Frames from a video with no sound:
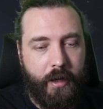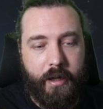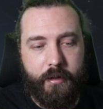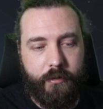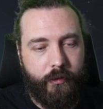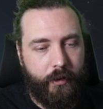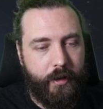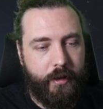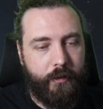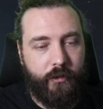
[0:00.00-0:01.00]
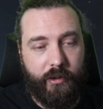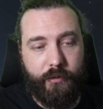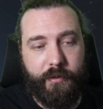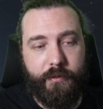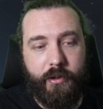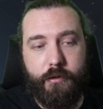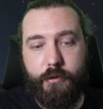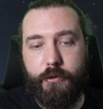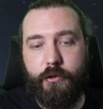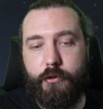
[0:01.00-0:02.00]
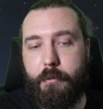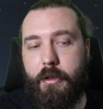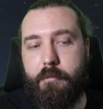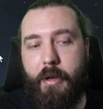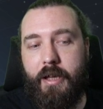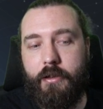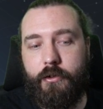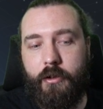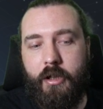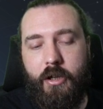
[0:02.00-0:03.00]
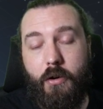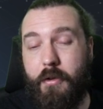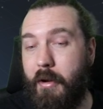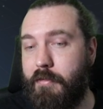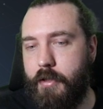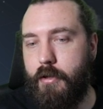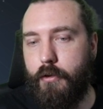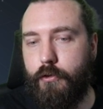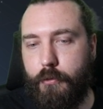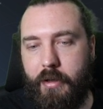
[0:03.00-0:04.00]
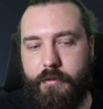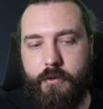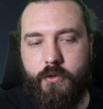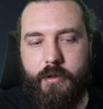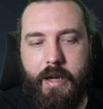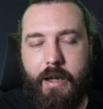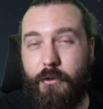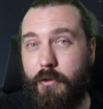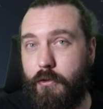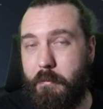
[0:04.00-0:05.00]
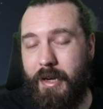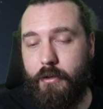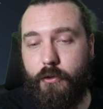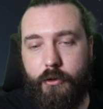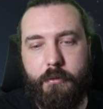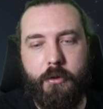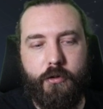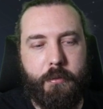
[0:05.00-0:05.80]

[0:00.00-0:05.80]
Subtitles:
At 650 cruising speed base, although everything goes 1200 now, so it doesn't matter too much.